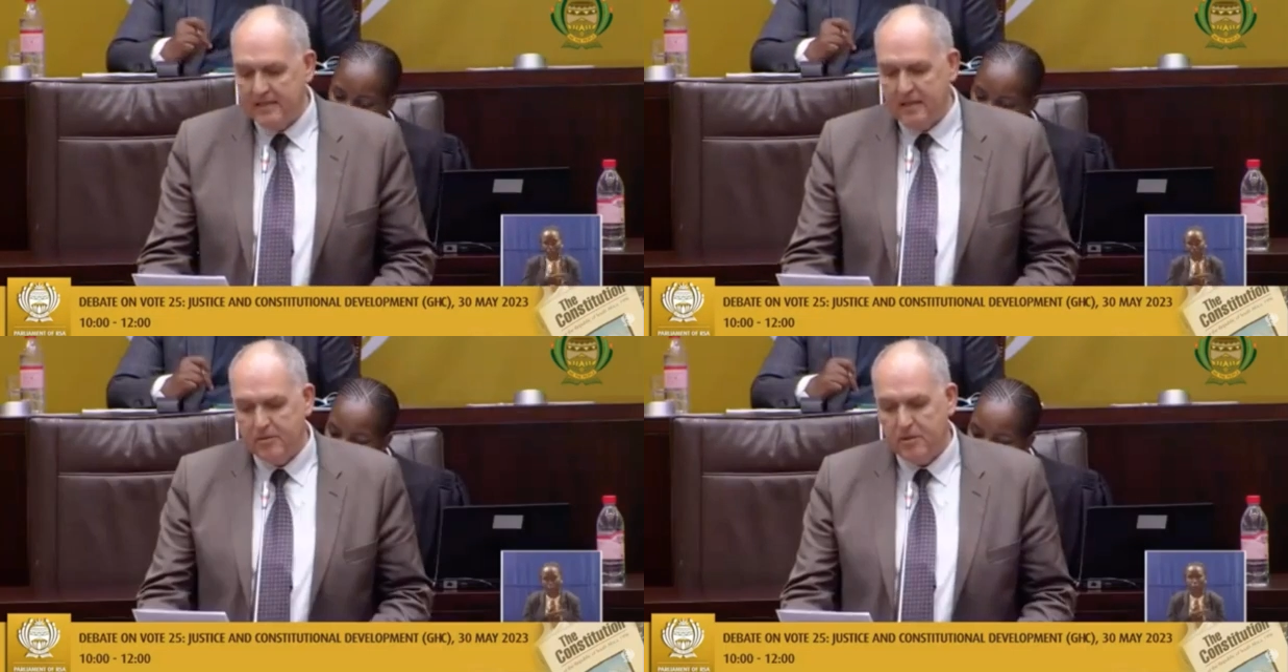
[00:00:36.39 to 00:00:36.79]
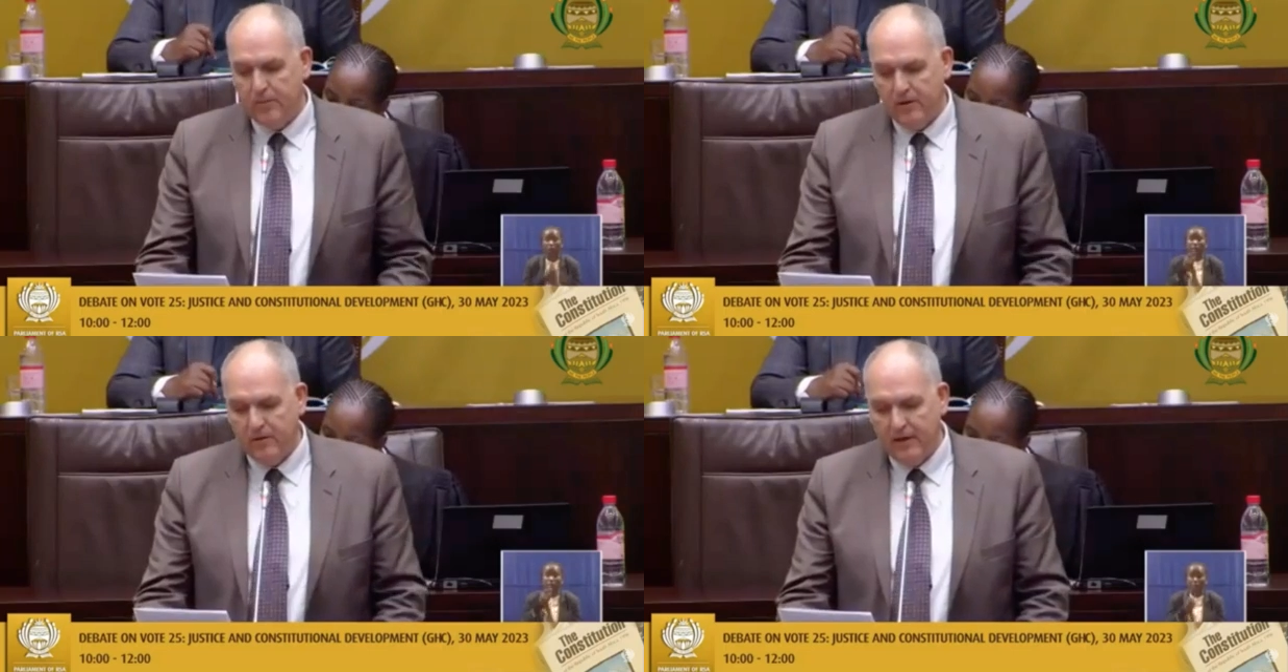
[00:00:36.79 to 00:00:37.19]
seems to
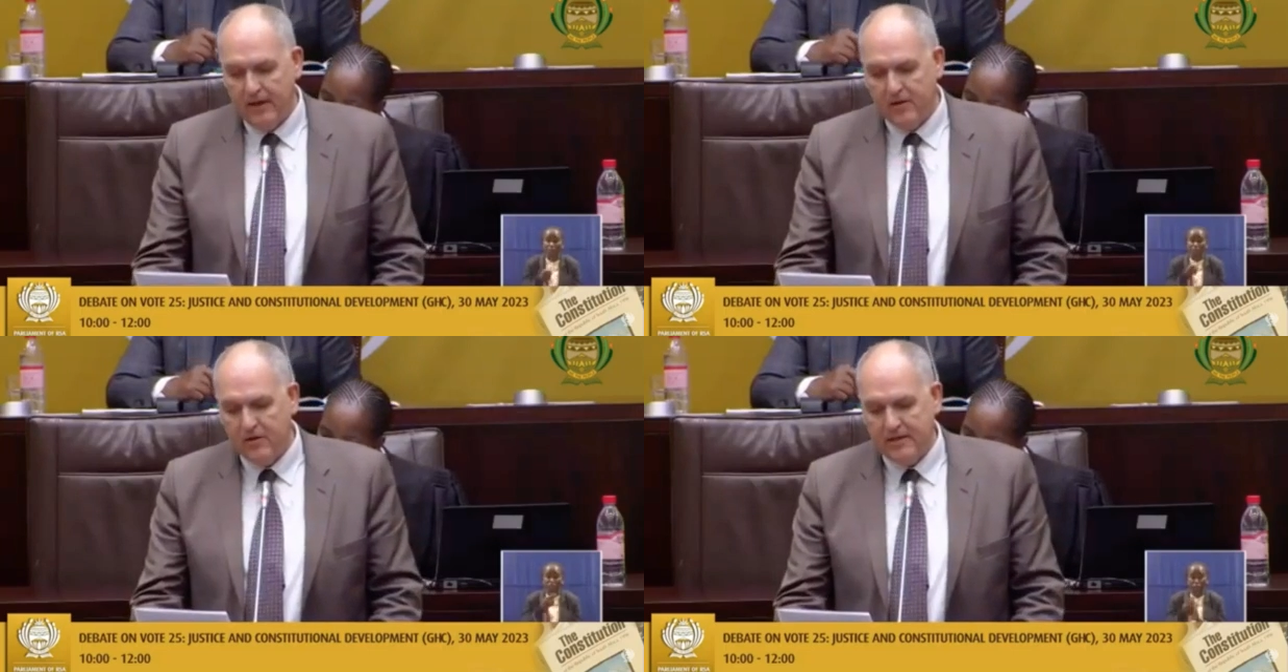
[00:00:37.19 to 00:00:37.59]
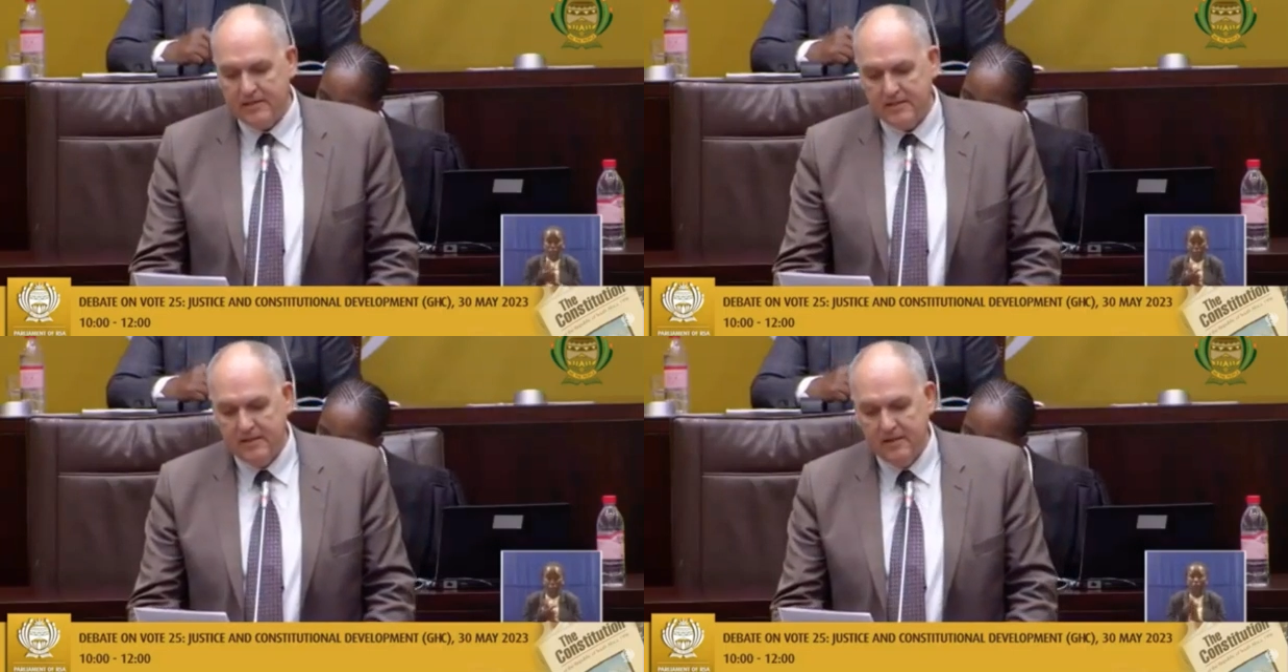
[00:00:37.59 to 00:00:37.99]
be on the
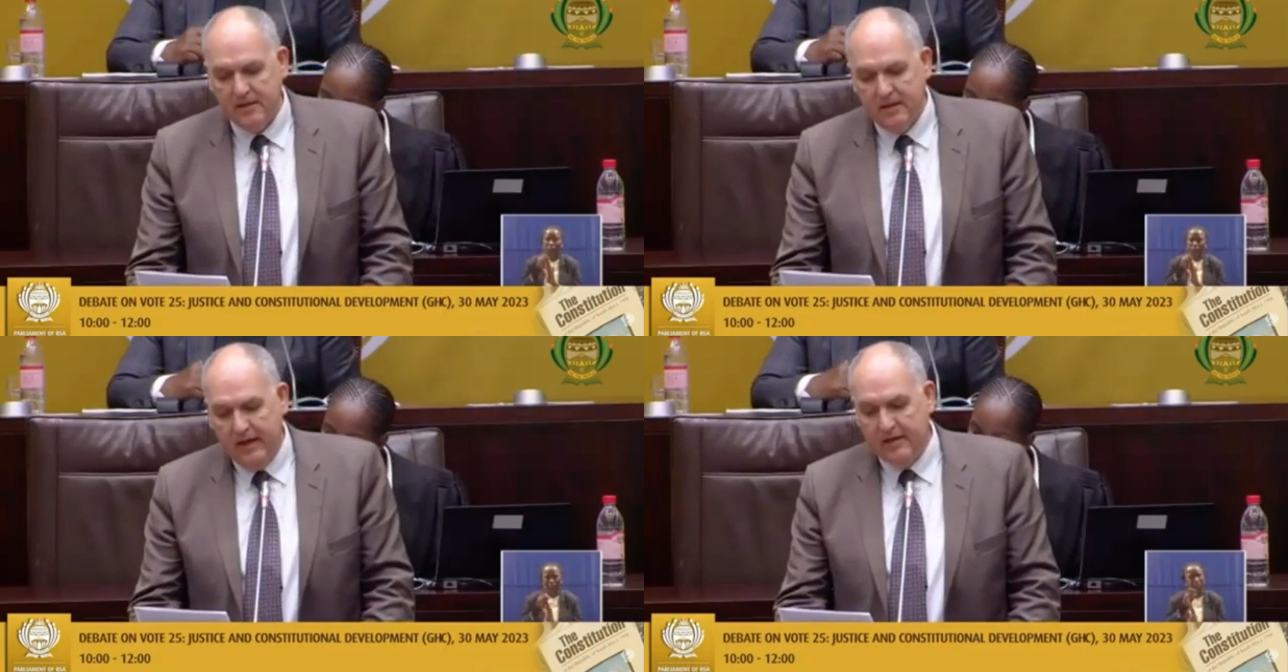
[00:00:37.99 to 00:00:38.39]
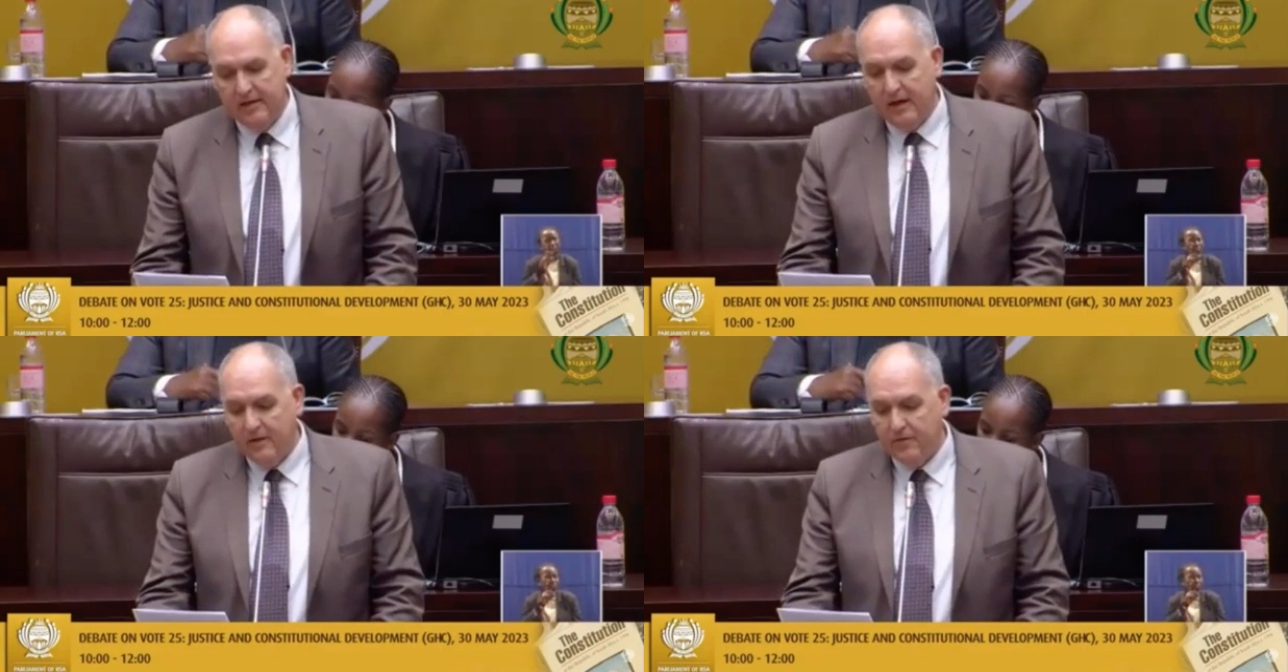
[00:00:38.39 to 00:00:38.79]
increase. And in
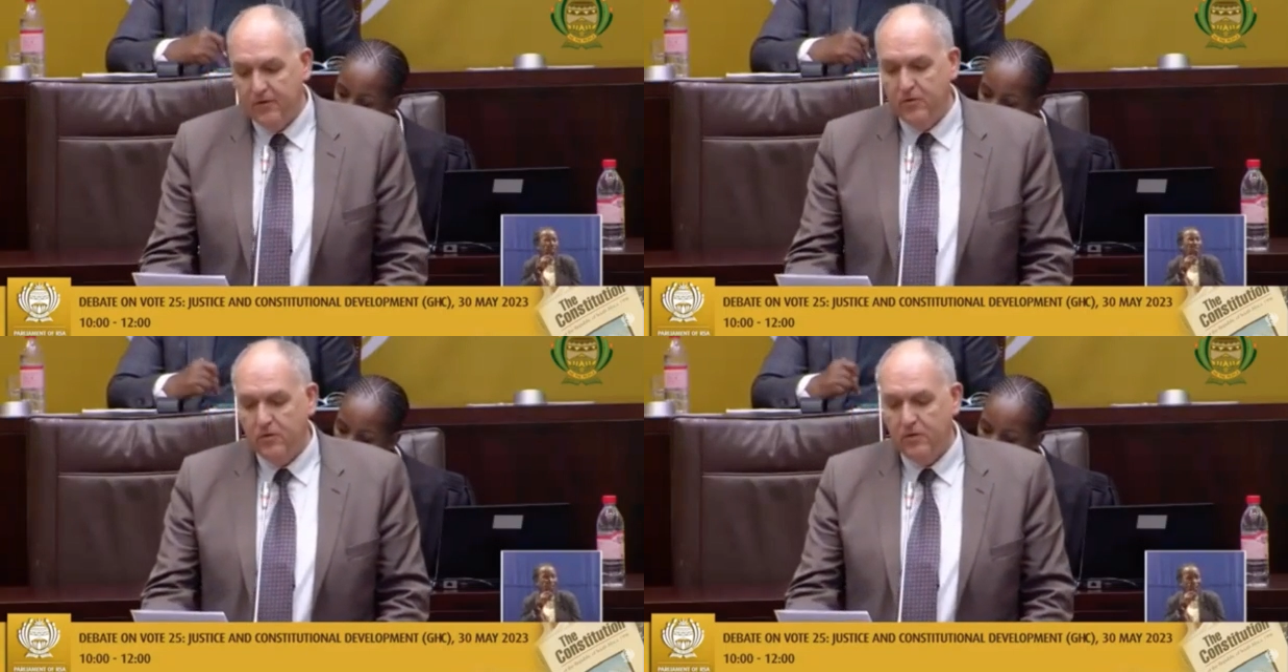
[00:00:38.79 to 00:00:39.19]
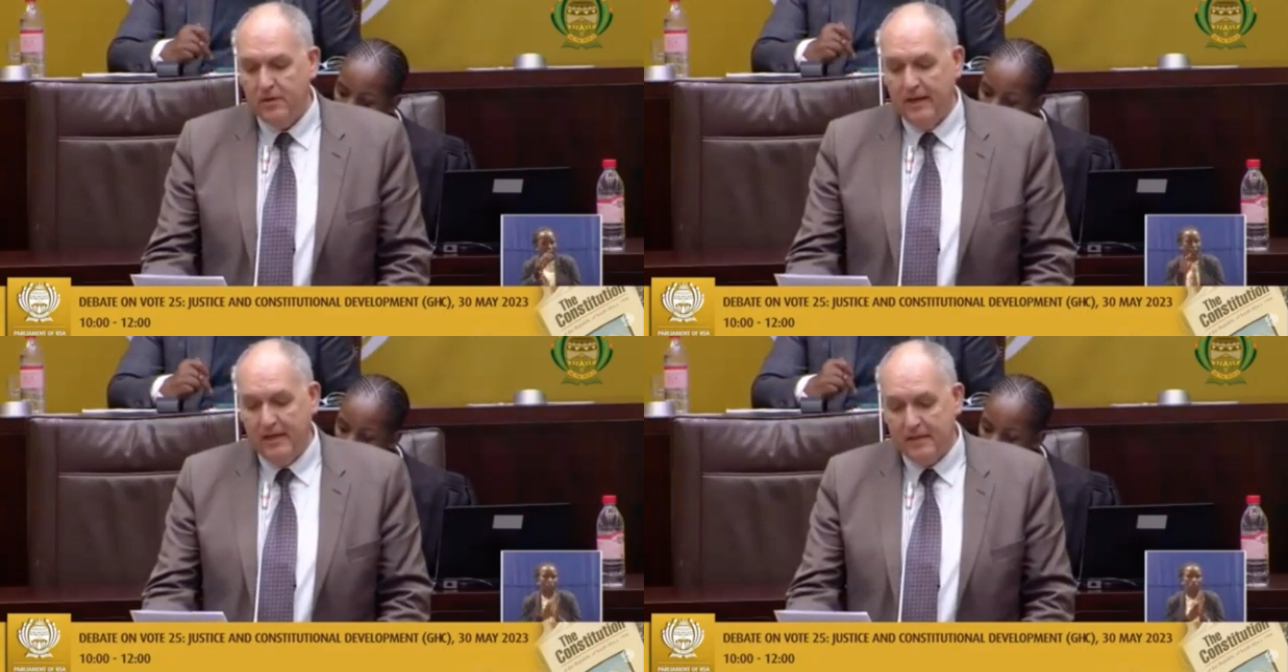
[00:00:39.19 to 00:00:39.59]
our view, in the